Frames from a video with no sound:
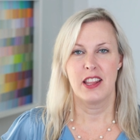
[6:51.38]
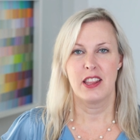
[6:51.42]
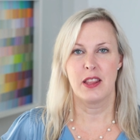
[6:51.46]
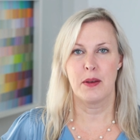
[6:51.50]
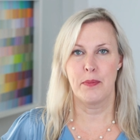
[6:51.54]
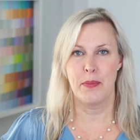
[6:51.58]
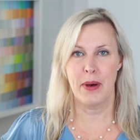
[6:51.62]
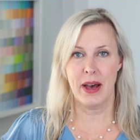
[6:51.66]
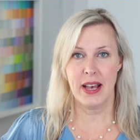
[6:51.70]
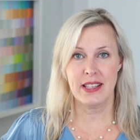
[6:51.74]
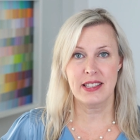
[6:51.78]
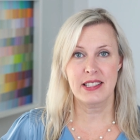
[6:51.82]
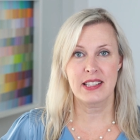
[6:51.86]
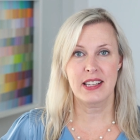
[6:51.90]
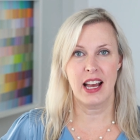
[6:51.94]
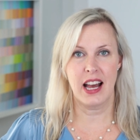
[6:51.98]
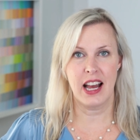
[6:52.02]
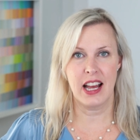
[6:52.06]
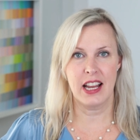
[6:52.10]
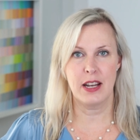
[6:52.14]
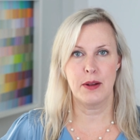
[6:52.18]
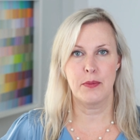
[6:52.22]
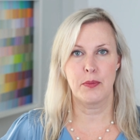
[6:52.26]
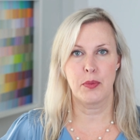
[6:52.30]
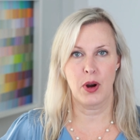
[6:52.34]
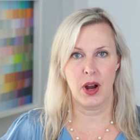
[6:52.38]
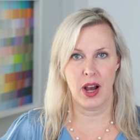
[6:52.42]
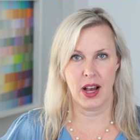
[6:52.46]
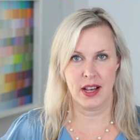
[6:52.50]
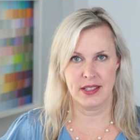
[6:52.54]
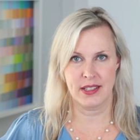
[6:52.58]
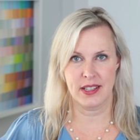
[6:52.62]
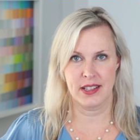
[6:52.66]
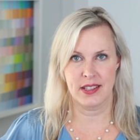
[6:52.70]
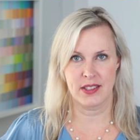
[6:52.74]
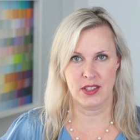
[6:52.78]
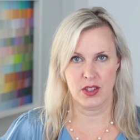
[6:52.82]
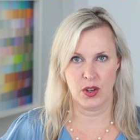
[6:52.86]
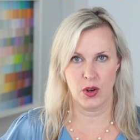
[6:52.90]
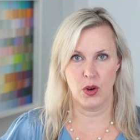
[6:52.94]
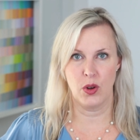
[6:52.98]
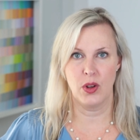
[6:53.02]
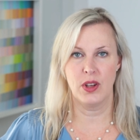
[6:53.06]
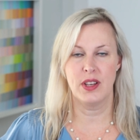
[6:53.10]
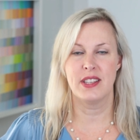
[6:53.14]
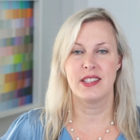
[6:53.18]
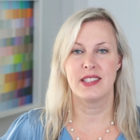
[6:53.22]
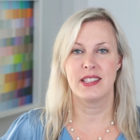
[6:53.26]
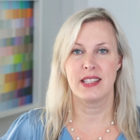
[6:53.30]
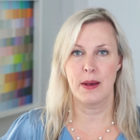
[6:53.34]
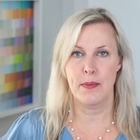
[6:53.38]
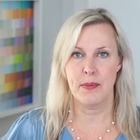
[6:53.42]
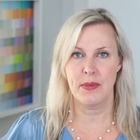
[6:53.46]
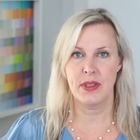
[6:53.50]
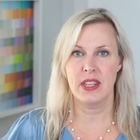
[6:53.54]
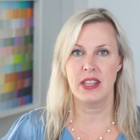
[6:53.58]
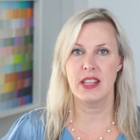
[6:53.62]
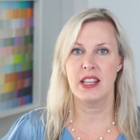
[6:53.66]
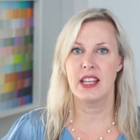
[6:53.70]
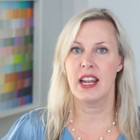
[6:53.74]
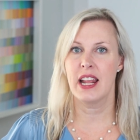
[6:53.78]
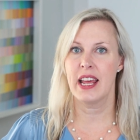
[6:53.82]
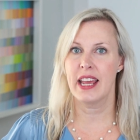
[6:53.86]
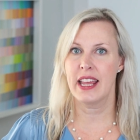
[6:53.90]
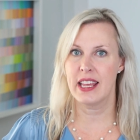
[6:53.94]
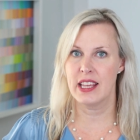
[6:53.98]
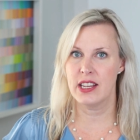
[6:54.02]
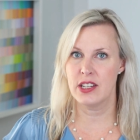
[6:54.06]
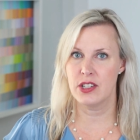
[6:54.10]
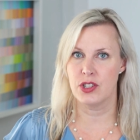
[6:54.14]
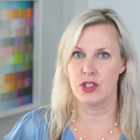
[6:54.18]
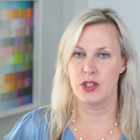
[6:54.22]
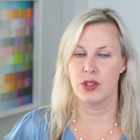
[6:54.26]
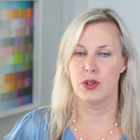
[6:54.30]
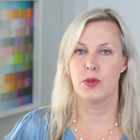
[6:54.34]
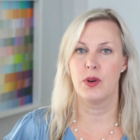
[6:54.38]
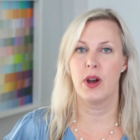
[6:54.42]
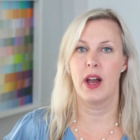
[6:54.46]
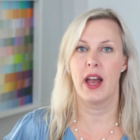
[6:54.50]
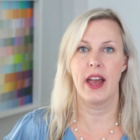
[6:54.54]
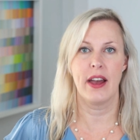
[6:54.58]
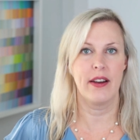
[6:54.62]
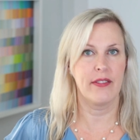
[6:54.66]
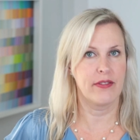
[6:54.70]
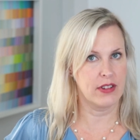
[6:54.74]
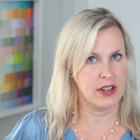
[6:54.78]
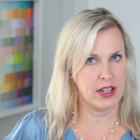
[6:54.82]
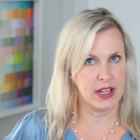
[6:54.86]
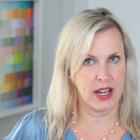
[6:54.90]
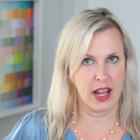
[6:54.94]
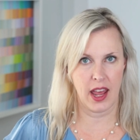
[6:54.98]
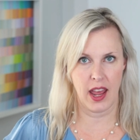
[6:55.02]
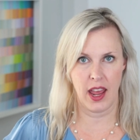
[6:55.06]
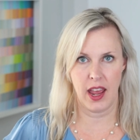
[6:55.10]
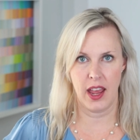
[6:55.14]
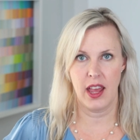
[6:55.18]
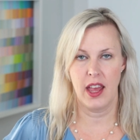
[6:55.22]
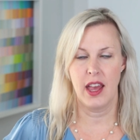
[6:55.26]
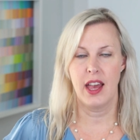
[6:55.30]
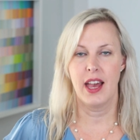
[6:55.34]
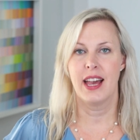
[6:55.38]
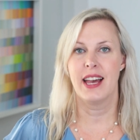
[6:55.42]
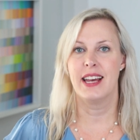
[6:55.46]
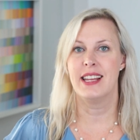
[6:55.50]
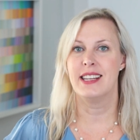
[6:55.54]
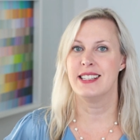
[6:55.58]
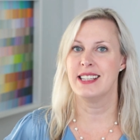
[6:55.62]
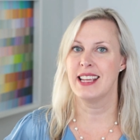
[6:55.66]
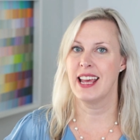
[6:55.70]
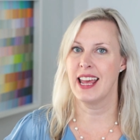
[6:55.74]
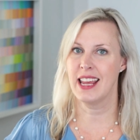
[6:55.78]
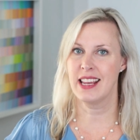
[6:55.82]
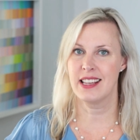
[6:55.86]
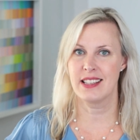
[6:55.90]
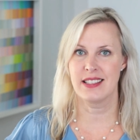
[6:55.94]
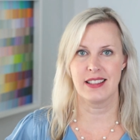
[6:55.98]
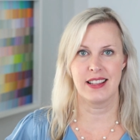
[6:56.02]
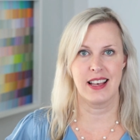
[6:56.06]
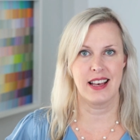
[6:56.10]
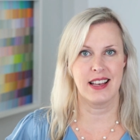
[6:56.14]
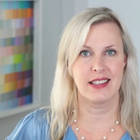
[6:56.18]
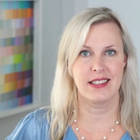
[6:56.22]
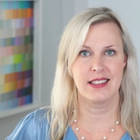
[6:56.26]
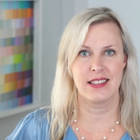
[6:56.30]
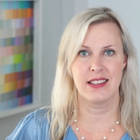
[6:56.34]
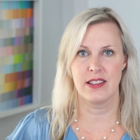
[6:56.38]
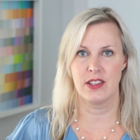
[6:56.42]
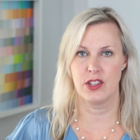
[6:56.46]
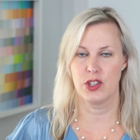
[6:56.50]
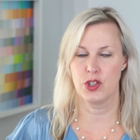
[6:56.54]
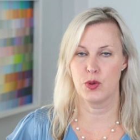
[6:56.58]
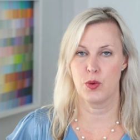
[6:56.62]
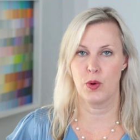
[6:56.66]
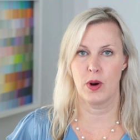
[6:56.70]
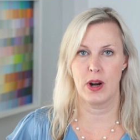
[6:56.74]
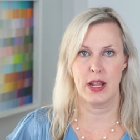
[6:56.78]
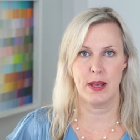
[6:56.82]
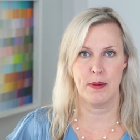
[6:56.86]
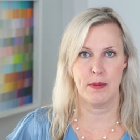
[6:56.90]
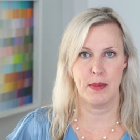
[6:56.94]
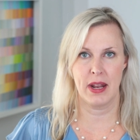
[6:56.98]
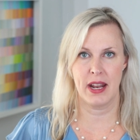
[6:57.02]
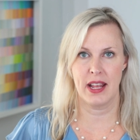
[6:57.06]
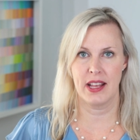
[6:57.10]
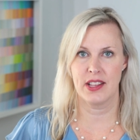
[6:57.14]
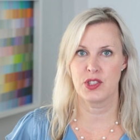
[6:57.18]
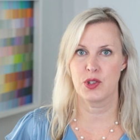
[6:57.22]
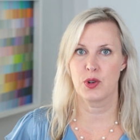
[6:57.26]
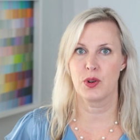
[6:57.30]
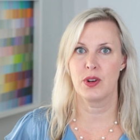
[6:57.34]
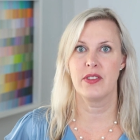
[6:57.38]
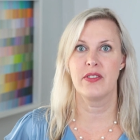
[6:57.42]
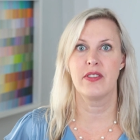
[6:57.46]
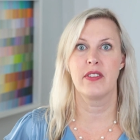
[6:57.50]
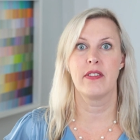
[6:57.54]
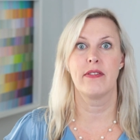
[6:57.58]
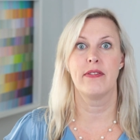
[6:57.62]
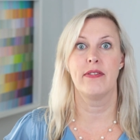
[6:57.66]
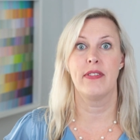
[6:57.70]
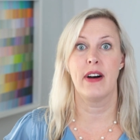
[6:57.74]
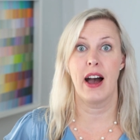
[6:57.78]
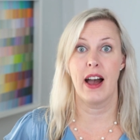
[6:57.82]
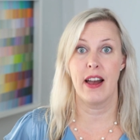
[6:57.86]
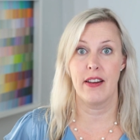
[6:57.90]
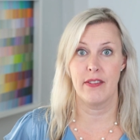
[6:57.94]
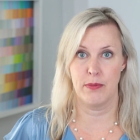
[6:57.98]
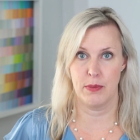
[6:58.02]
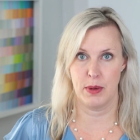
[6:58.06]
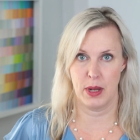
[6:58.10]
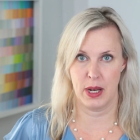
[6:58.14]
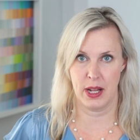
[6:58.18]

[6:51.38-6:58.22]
The best kind of process goal is something that I can do every day and takes less than 20 minutes or even five